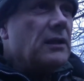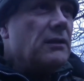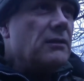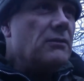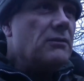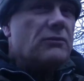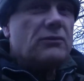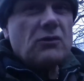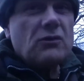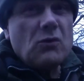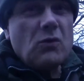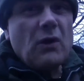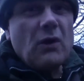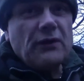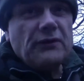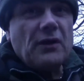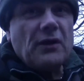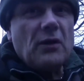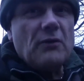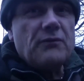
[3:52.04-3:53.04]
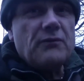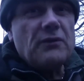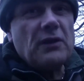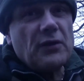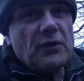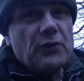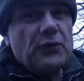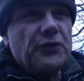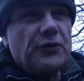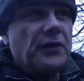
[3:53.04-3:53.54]
Looked quite hopeful, I
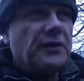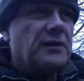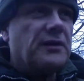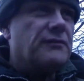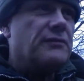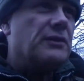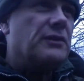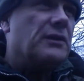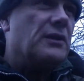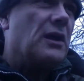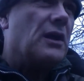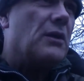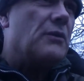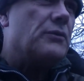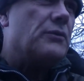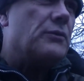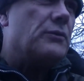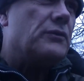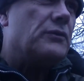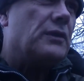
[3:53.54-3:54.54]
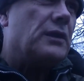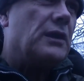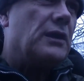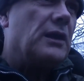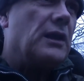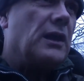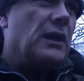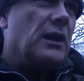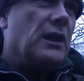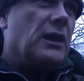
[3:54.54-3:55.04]
thought I'd give it a go. There was
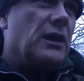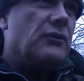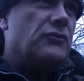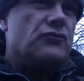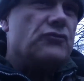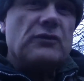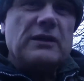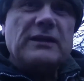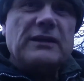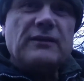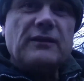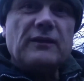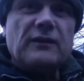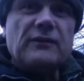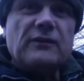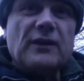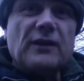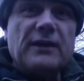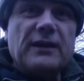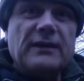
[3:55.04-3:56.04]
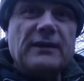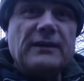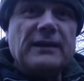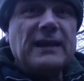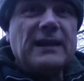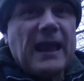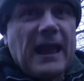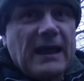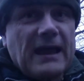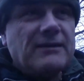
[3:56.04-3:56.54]
a tree to the side,
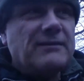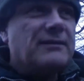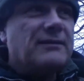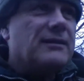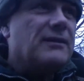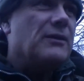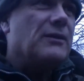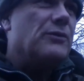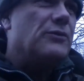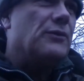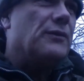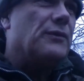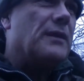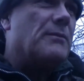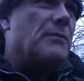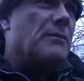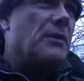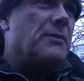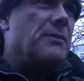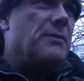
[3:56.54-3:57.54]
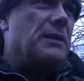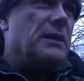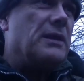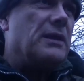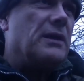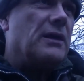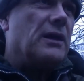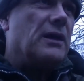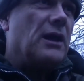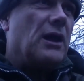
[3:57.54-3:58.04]
again, thought that might be
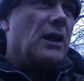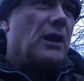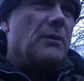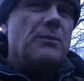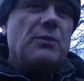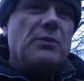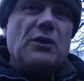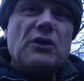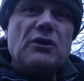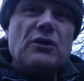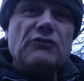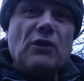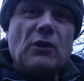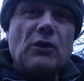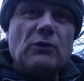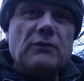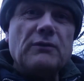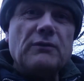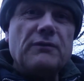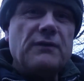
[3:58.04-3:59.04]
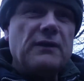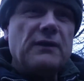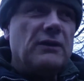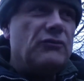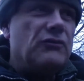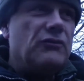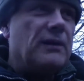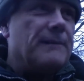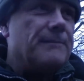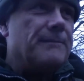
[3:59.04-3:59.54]
a perch holding
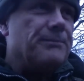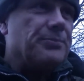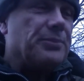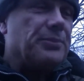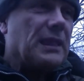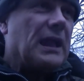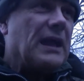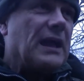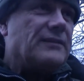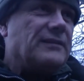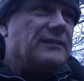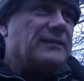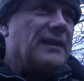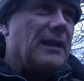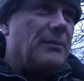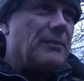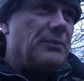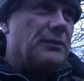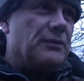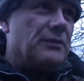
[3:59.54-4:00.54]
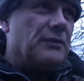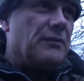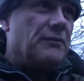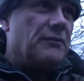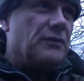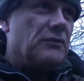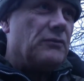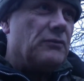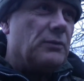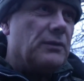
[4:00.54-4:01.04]
feature. As it happened, I
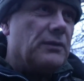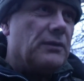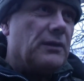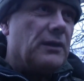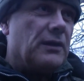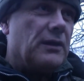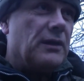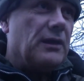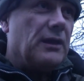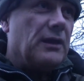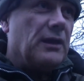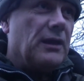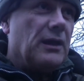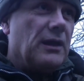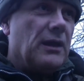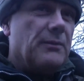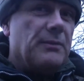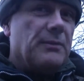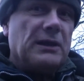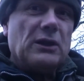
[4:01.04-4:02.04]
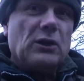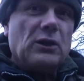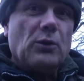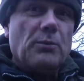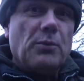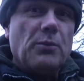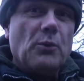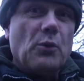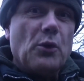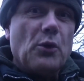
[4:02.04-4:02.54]
fished with a big
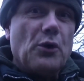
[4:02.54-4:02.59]
clump of